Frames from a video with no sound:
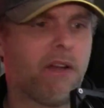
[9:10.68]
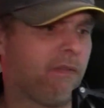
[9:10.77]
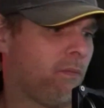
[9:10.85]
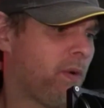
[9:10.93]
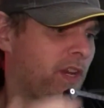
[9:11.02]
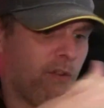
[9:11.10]

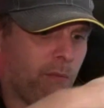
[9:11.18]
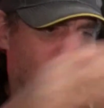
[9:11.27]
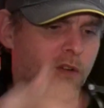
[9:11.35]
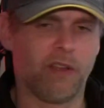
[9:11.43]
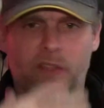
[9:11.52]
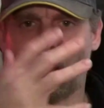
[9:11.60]
when you
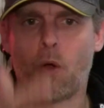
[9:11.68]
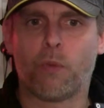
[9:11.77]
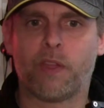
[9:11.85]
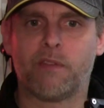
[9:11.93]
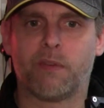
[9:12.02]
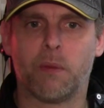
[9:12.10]
remove it, the whole
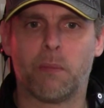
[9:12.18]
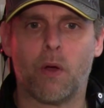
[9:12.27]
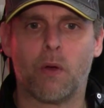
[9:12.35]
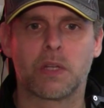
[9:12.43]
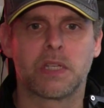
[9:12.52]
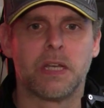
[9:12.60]
thing from the
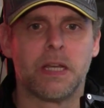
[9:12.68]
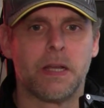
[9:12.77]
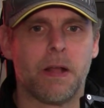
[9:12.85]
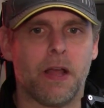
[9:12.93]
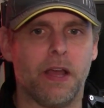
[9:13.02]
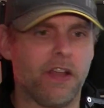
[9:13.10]
box,
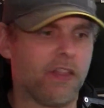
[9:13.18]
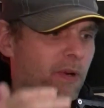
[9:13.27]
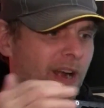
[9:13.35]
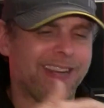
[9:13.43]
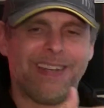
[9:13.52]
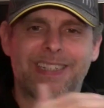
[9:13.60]
the
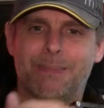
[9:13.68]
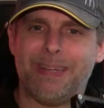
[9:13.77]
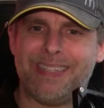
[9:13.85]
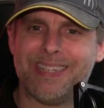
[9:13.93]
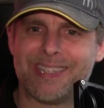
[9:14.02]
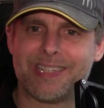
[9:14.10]
bracket needs to be
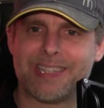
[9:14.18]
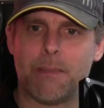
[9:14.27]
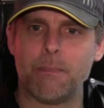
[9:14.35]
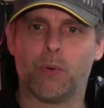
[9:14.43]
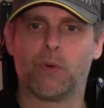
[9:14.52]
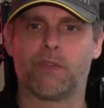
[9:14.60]

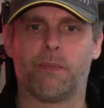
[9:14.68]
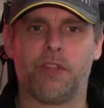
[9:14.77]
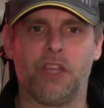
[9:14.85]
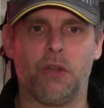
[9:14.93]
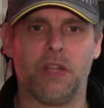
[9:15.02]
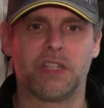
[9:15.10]
disassembled from the
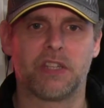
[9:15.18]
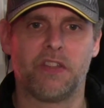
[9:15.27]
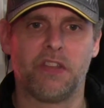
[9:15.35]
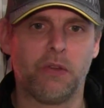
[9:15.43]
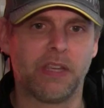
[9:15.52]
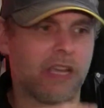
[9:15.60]
unit so
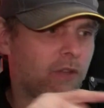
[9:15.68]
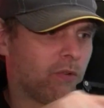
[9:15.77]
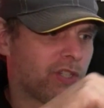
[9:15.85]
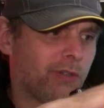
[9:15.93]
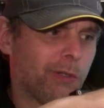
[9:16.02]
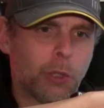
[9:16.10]
that you can get your
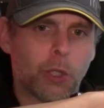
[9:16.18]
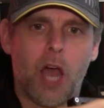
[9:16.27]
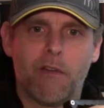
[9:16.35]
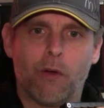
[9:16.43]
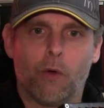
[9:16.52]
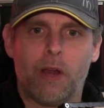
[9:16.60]

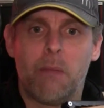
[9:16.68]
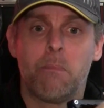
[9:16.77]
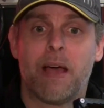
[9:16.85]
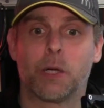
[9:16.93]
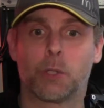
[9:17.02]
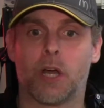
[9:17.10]
screwdriver or
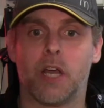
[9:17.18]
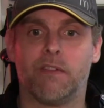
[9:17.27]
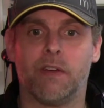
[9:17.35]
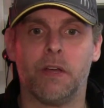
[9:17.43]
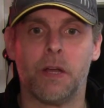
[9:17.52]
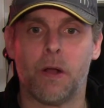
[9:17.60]
impact
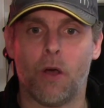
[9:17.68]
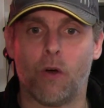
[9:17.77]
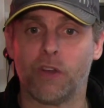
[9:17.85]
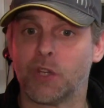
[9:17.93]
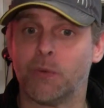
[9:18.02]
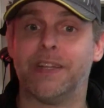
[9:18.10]
driver
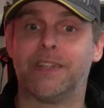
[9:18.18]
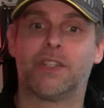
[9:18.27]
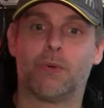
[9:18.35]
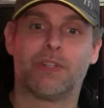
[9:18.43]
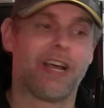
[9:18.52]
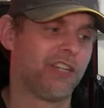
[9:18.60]
onto it
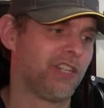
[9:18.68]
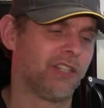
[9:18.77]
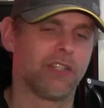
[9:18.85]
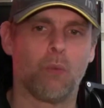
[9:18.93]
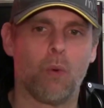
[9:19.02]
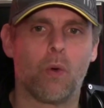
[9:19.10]
to attach it
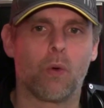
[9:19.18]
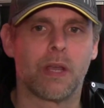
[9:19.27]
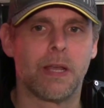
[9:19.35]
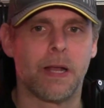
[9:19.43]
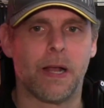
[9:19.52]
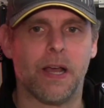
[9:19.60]
to the wall.
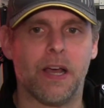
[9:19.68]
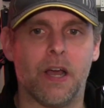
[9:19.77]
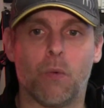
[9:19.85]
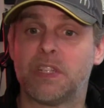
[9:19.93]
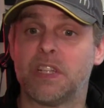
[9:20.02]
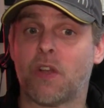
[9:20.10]

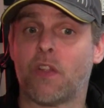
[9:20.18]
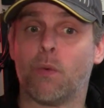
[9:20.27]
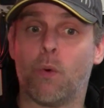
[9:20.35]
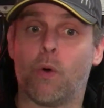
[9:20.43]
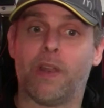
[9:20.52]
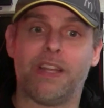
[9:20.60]
Once it's on the
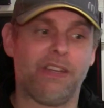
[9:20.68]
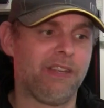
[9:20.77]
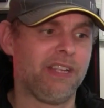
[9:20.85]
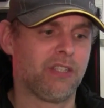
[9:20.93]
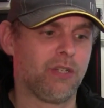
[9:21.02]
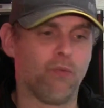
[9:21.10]
wall, then you
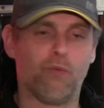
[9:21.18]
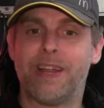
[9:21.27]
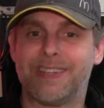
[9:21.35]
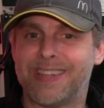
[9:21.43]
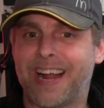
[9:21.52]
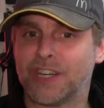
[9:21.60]
need to
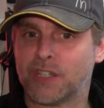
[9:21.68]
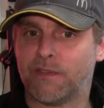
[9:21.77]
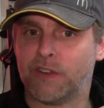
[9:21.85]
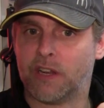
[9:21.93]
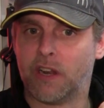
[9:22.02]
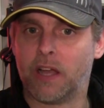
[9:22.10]
reattach the
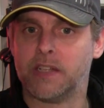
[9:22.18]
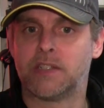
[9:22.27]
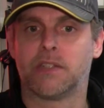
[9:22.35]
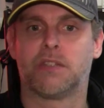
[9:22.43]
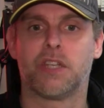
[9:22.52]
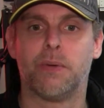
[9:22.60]
floodlight
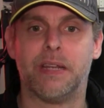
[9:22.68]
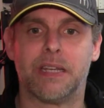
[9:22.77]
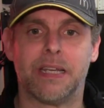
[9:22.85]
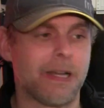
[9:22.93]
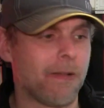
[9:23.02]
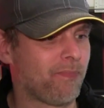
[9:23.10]
to it.
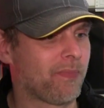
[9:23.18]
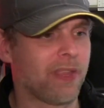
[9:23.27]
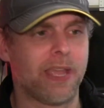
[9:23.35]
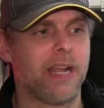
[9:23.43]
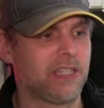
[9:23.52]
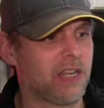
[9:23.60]

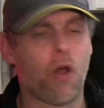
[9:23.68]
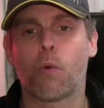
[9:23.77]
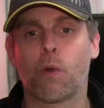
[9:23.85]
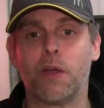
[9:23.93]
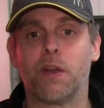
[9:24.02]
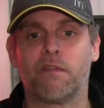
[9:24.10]
It's a
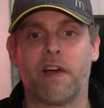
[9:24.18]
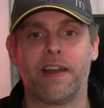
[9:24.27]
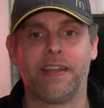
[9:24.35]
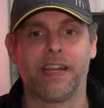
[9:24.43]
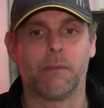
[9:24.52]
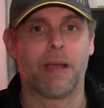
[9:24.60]
whole load of
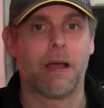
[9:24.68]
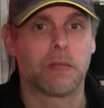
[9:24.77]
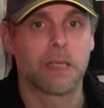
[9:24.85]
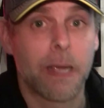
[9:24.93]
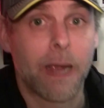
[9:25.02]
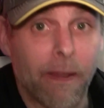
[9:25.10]
fannying
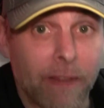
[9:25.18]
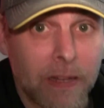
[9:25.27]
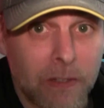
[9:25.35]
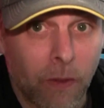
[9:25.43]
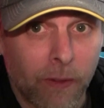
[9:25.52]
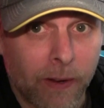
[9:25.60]
about, and
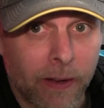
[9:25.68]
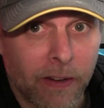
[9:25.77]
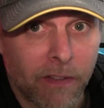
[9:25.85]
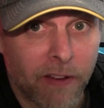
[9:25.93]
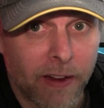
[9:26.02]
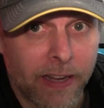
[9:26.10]
that's not the
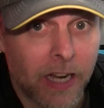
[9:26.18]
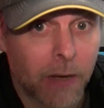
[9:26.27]
kind of fanny I'm